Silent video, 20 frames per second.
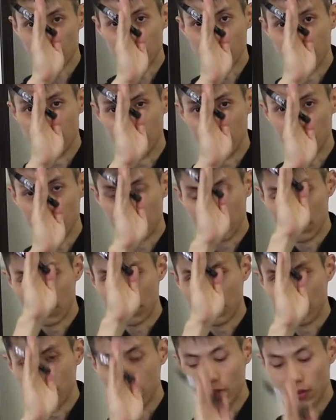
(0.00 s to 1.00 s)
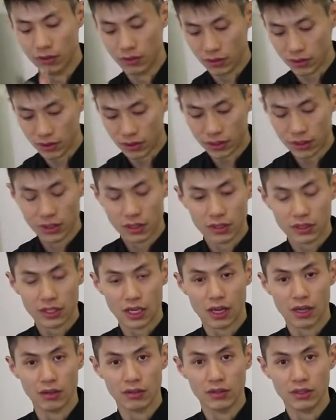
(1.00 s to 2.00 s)
So anywhere from the nose
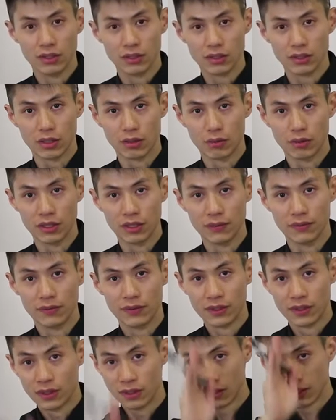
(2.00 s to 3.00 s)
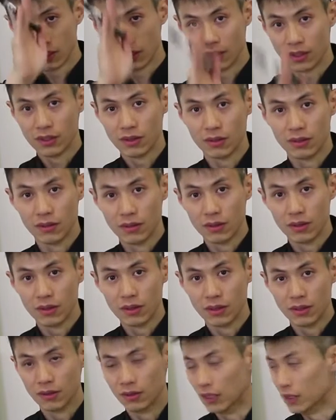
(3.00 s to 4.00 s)
down to the groin.
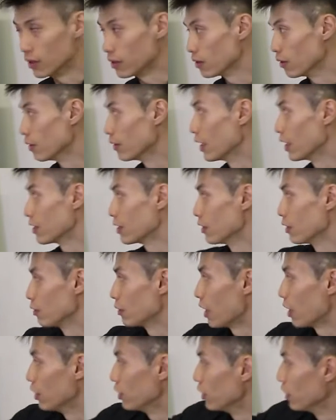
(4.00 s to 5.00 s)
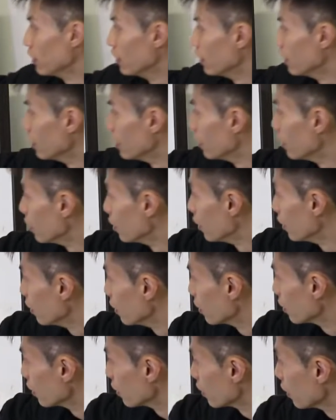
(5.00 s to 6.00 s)
All right, so that's their strategy,
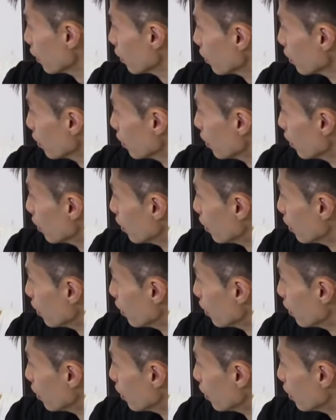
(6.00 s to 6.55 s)
is the center.